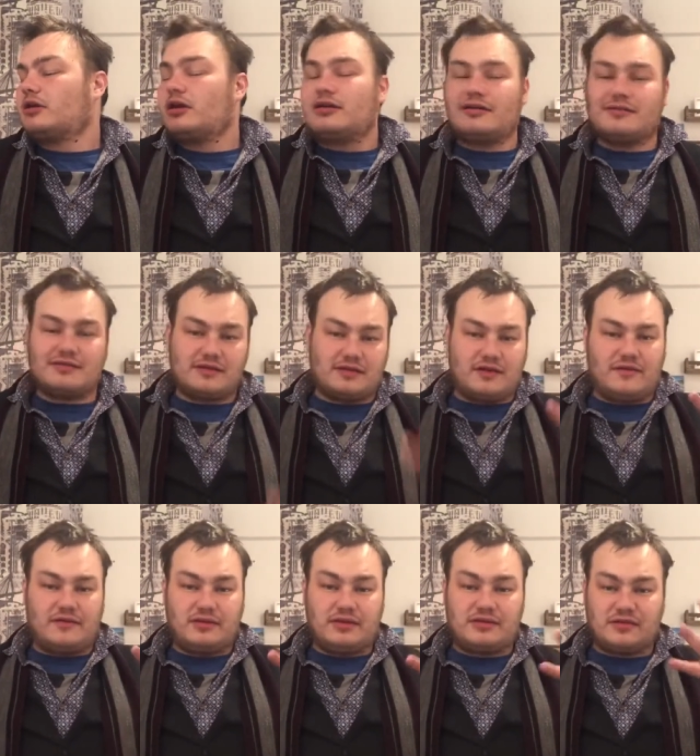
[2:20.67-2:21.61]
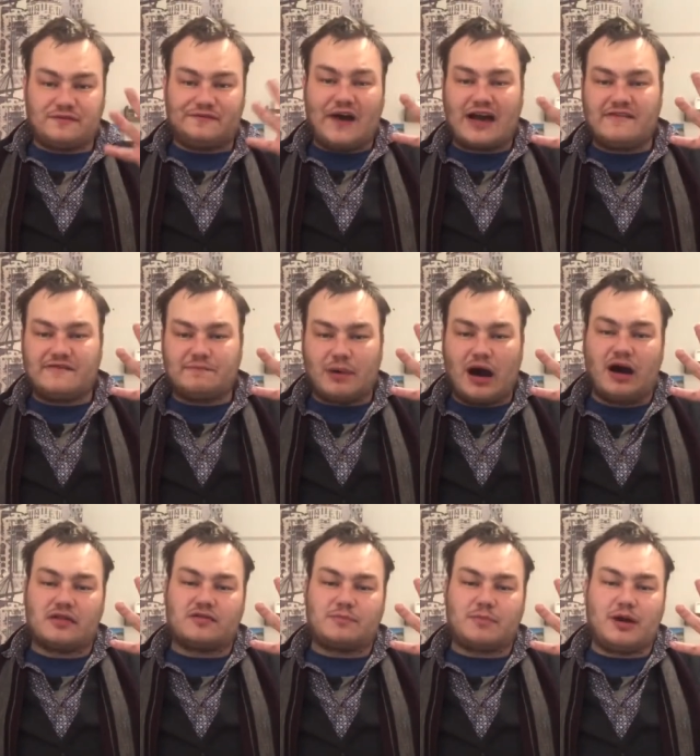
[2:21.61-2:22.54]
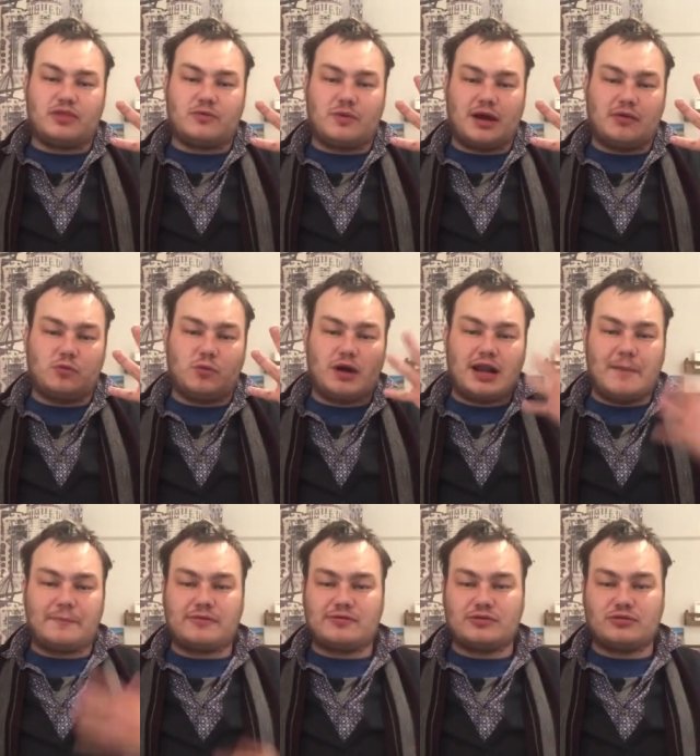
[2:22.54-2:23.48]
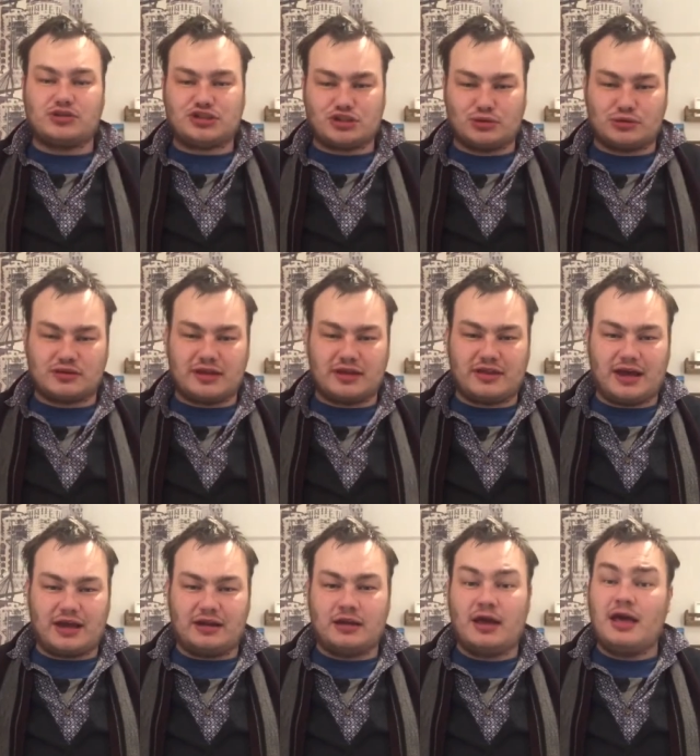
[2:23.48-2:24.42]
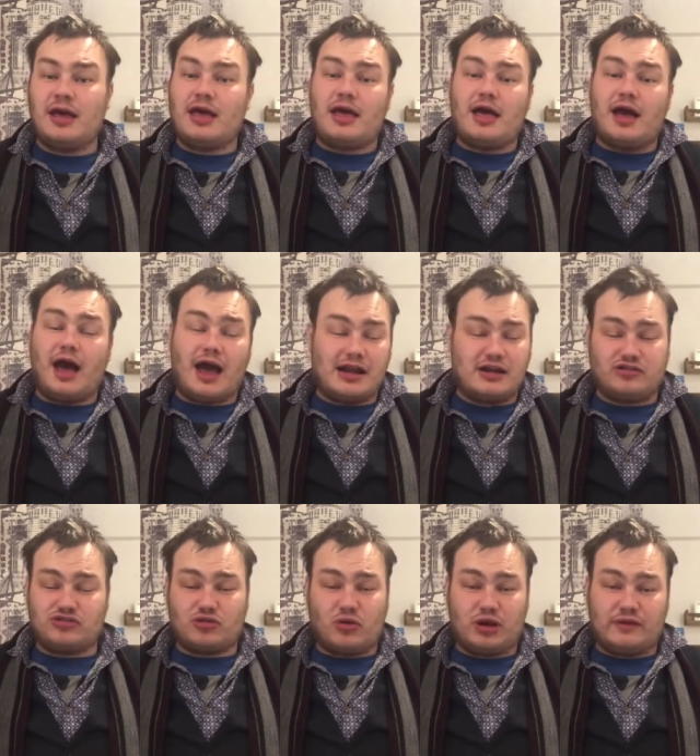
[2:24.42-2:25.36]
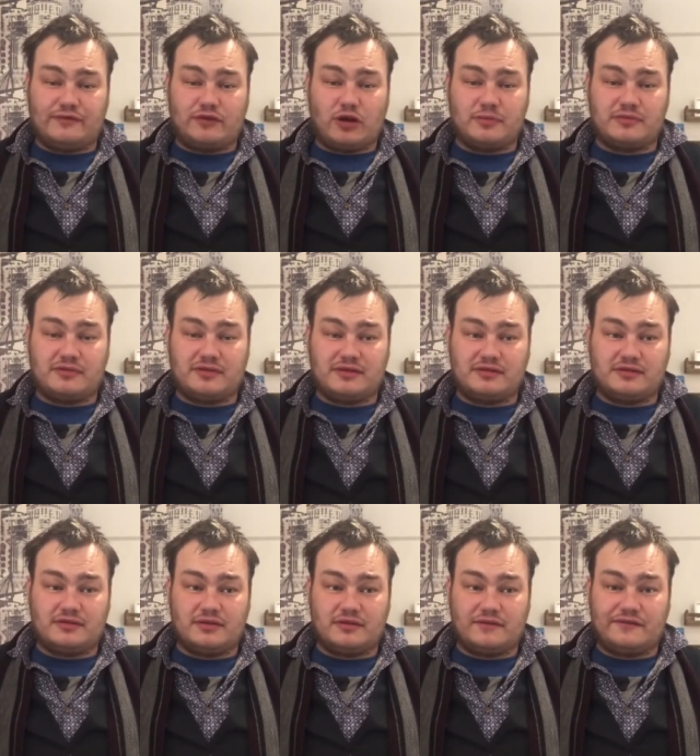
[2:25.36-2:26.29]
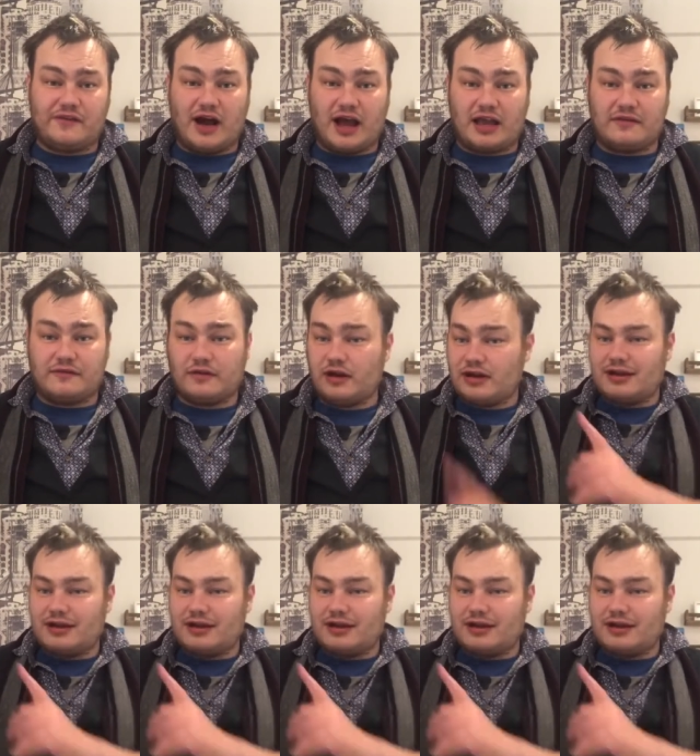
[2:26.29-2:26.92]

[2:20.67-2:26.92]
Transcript: This is 5 parts, by the way. 1 episode shorter than any story from season 5.